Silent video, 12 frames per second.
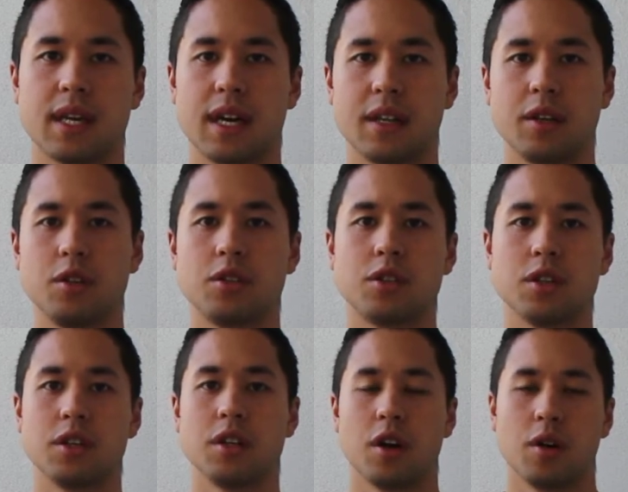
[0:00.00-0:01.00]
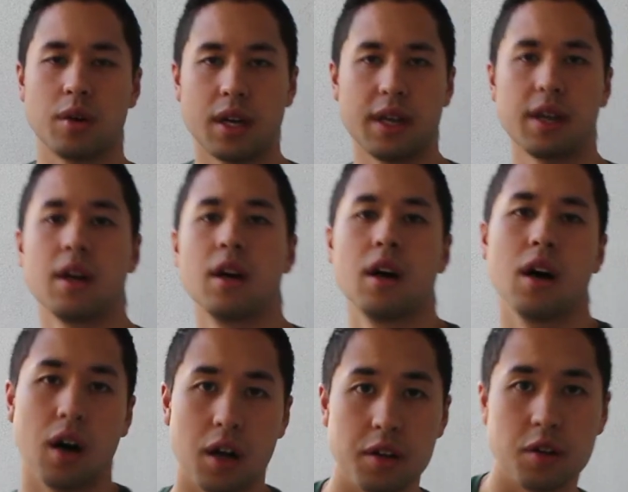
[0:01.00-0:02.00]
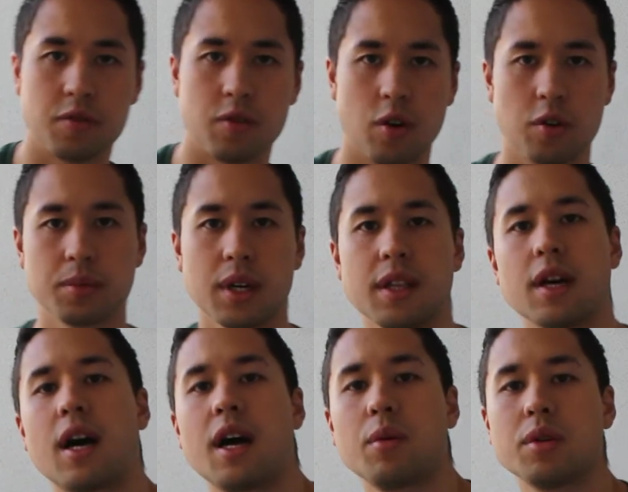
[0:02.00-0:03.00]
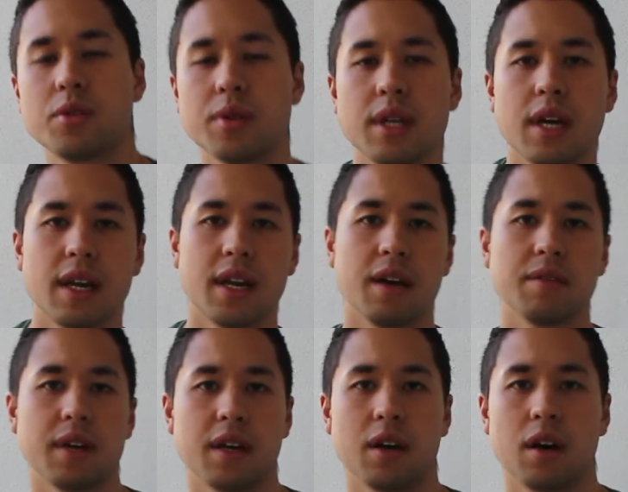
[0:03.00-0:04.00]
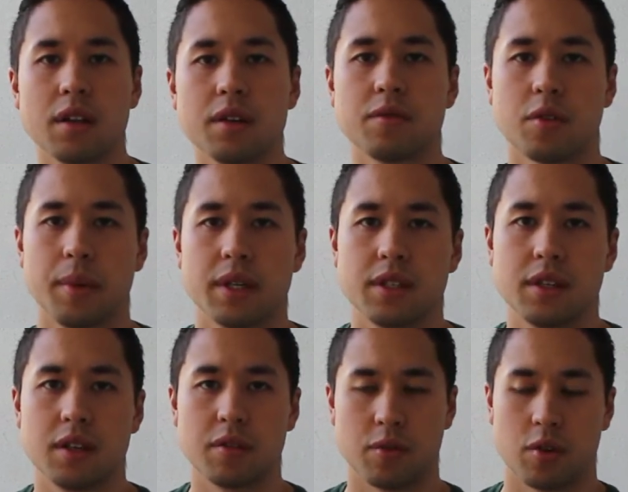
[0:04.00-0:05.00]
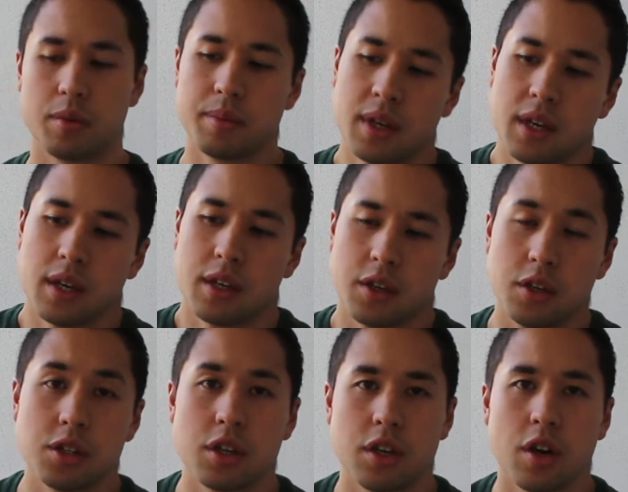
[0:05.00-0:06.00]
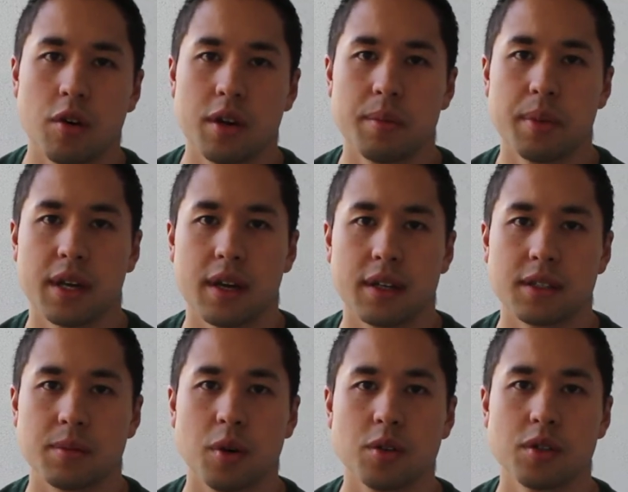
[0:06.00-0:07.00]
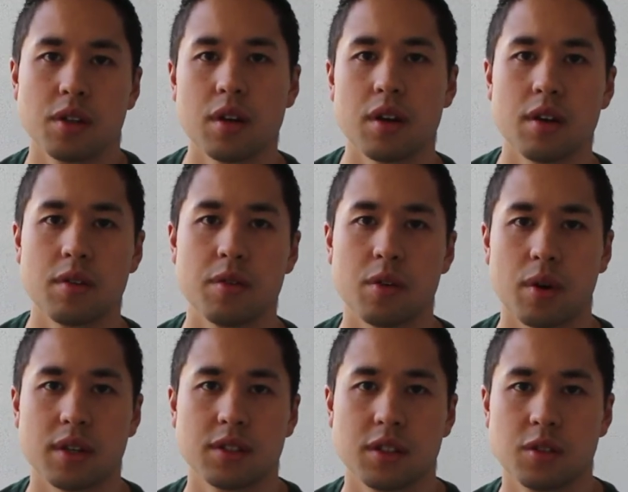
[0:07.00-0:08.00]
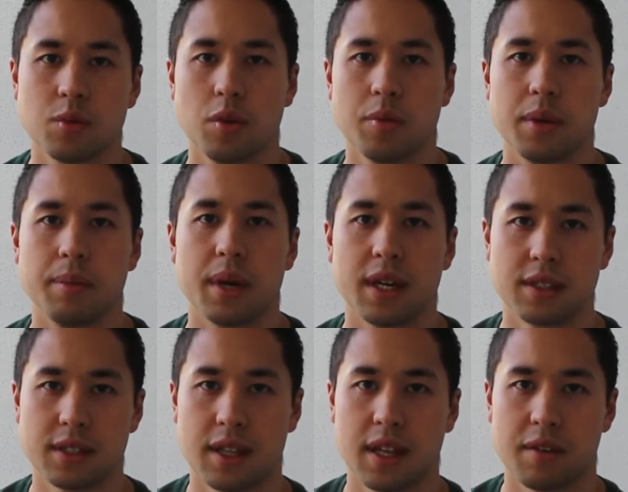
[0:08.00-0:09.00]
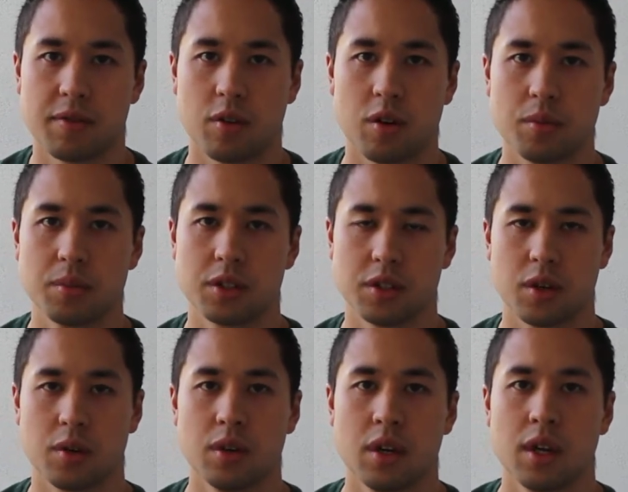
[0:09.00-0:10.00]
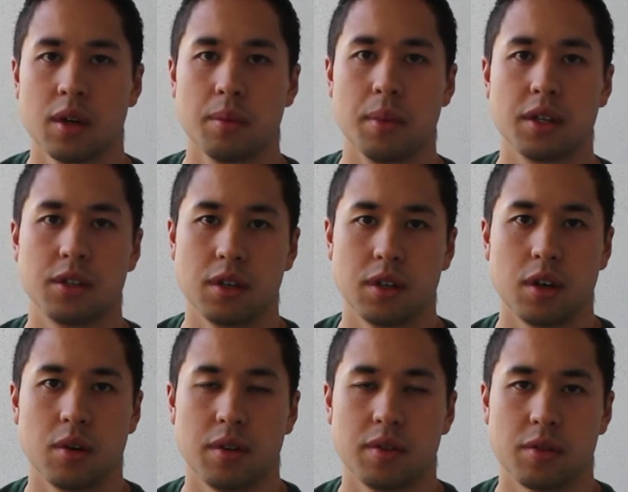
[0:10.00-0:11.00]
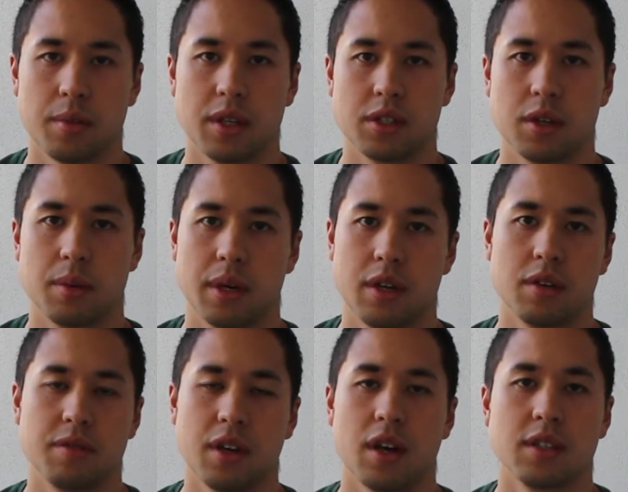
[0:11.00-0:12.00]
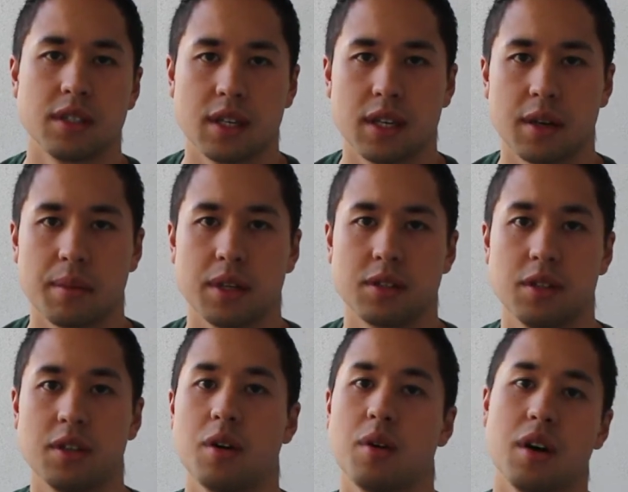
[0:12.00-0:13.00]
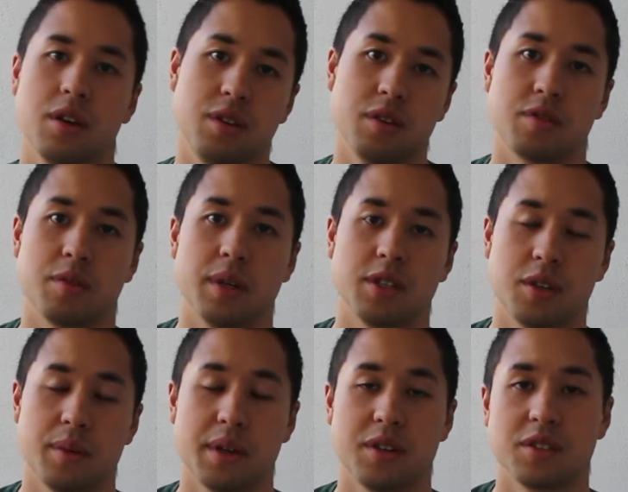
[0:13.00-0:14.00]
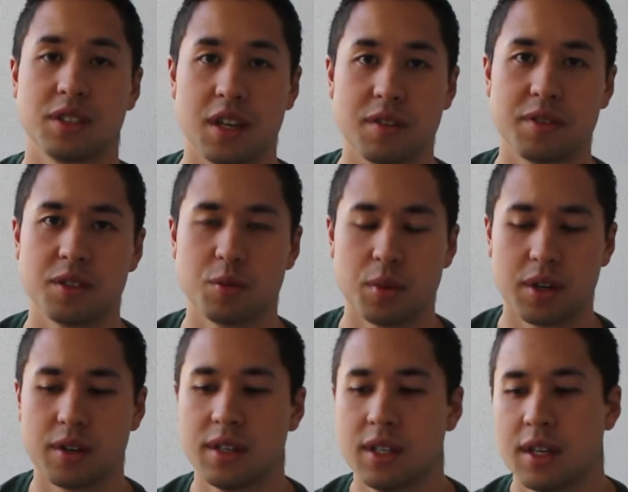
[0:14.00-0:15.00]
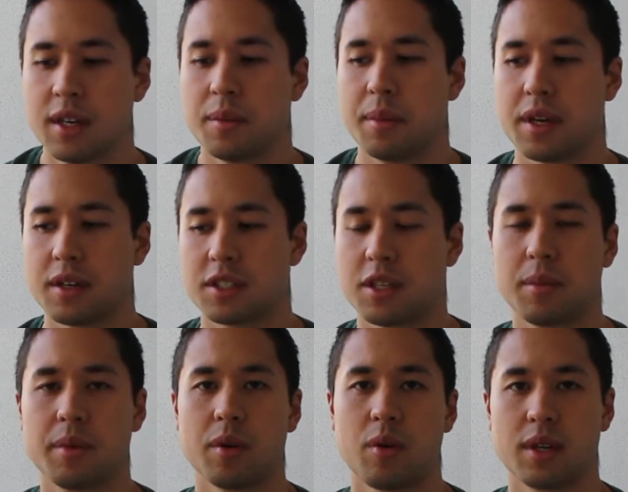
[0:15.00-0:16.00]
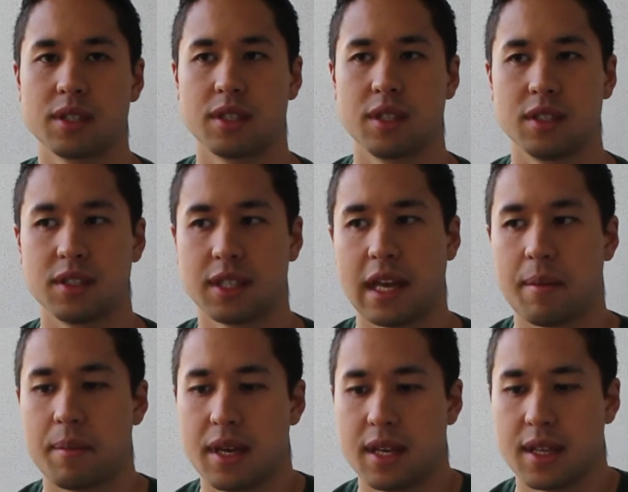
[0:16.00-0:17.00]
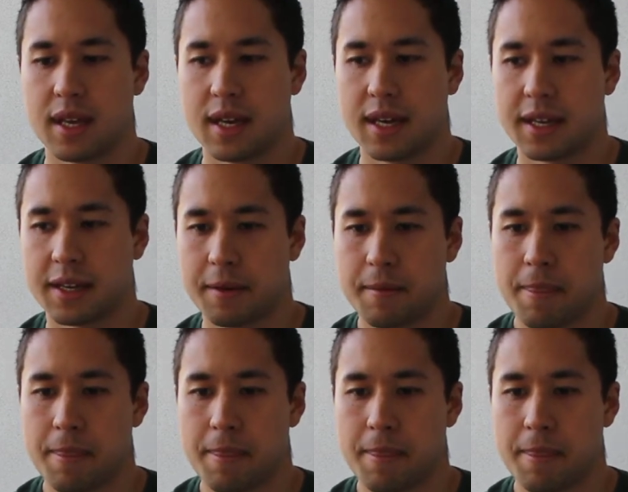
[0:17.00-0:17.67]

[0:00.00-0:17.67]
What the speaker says: that you should know like all your forms, like the I-129F, like all the information in the form. You should know it because most of the interview questions will be based on that form. So make sure to know the information about your fiance, like make sure to know all the information about yourself as well, because some of the questions can be like,